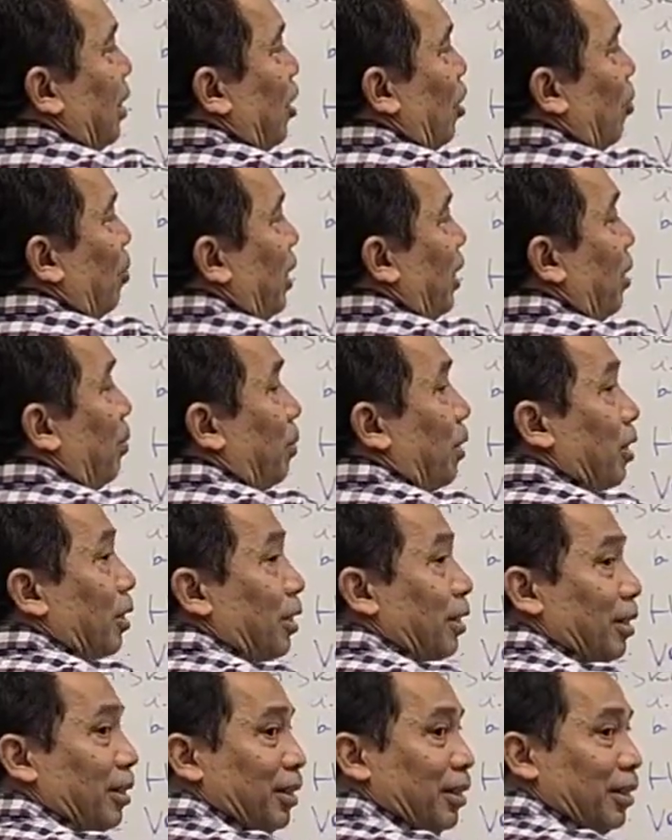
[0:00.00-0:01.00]
How many
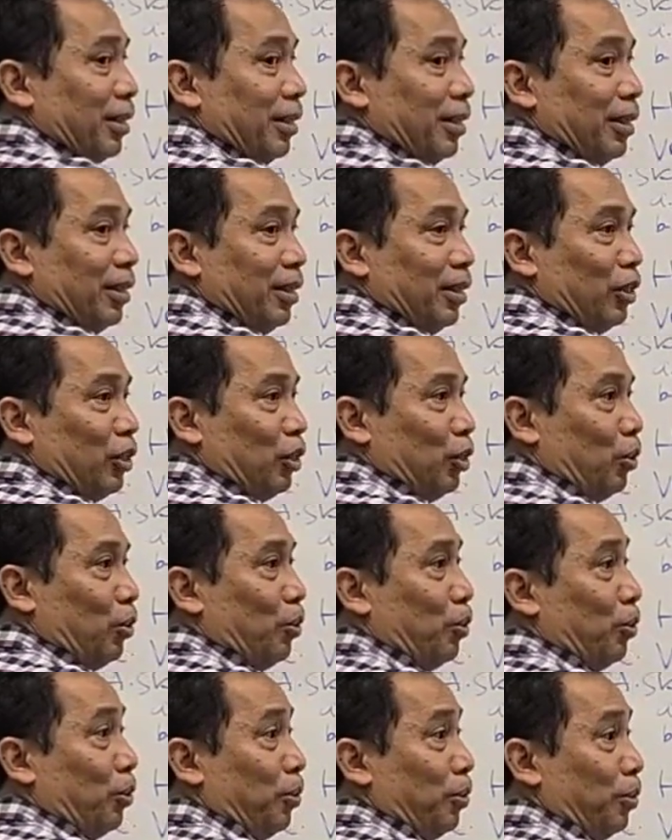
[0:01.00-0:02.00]
bones?
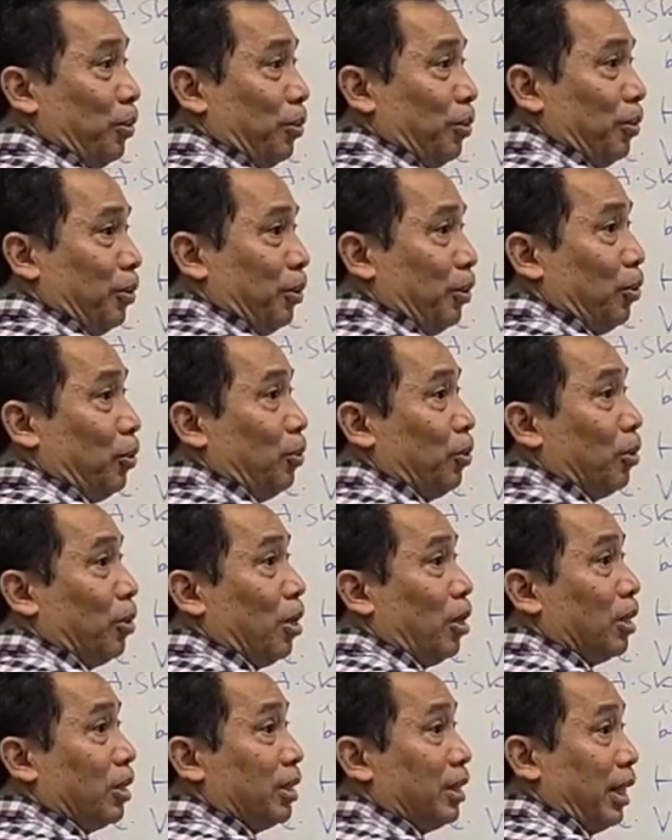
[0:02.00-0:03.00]
2. 2
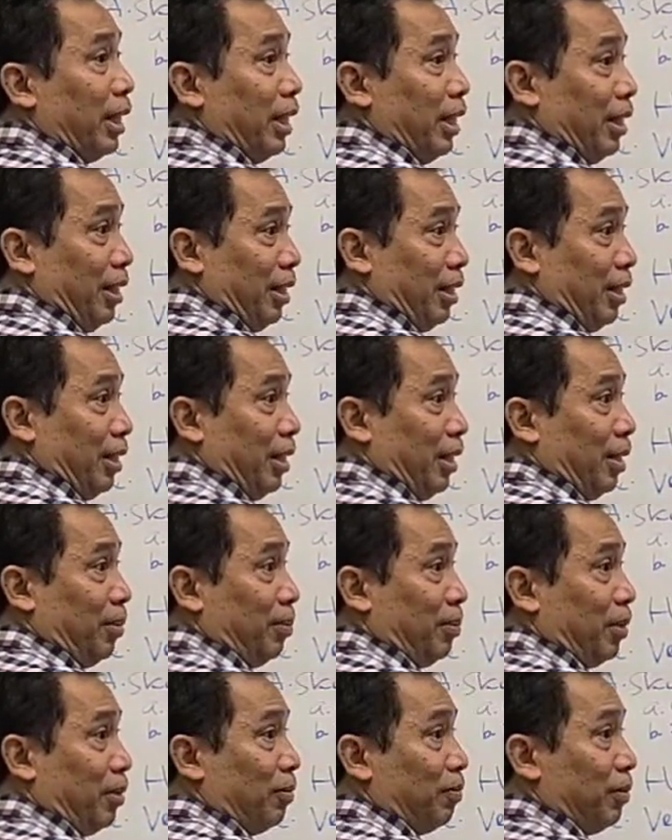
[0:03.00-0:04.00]
coccyx. The
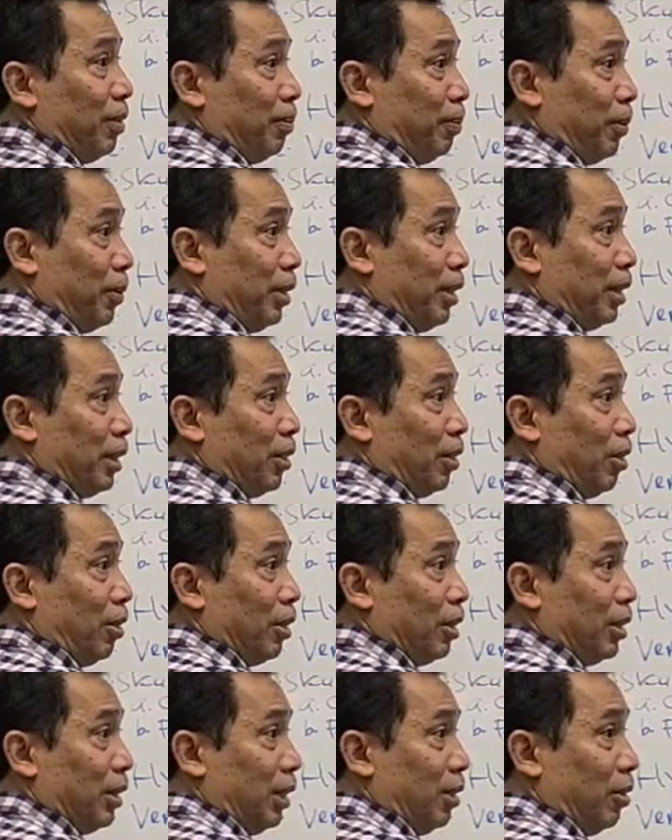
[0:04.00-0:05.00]
name of the bone is
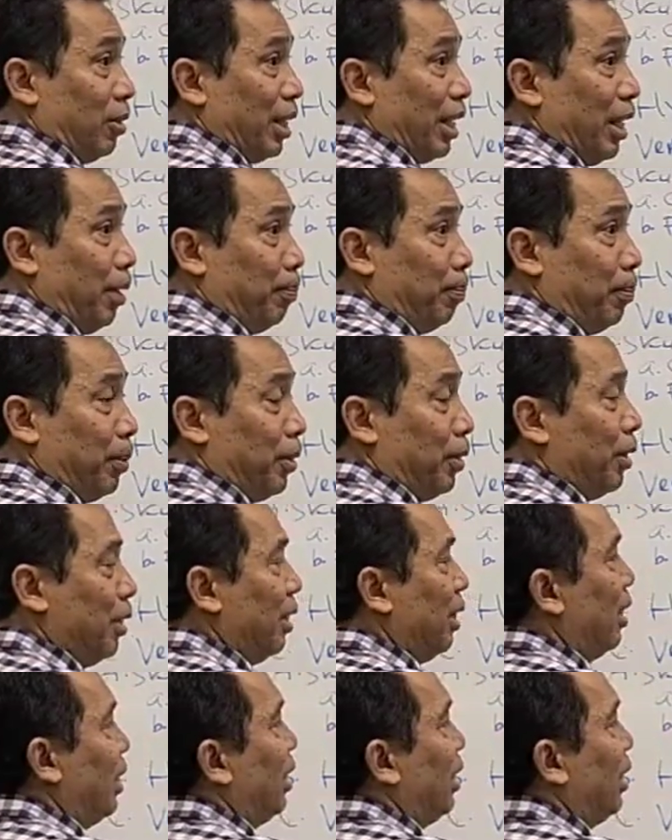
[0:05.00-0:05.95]
coccyx or hip bone.